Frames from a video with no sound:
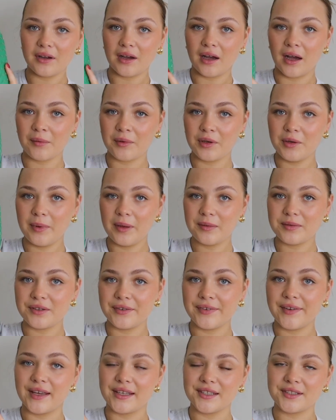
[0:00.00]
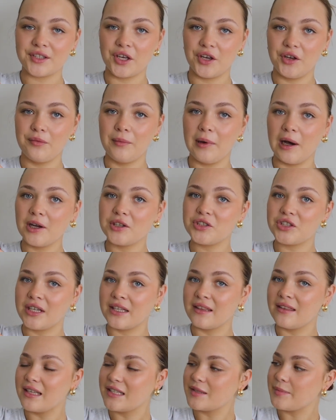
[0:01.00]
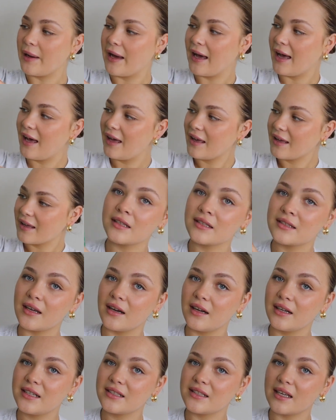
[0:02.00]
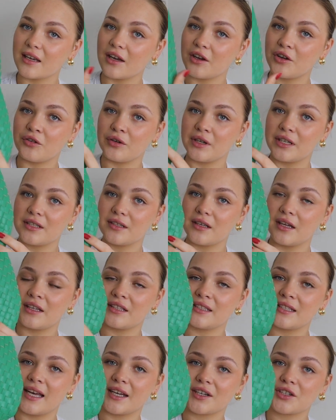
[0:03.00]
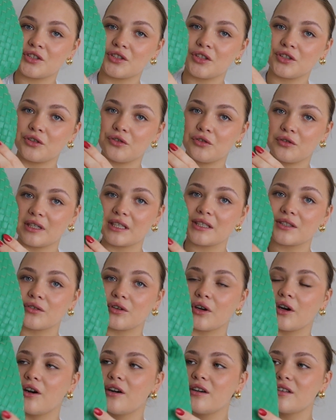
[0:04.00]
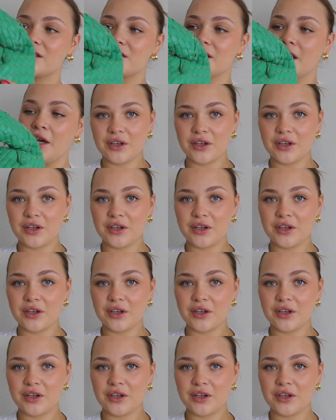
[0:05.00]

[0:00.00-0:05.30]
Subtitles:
I'm gonna be able to fit so much in this bag. Design is like a textured crisscross.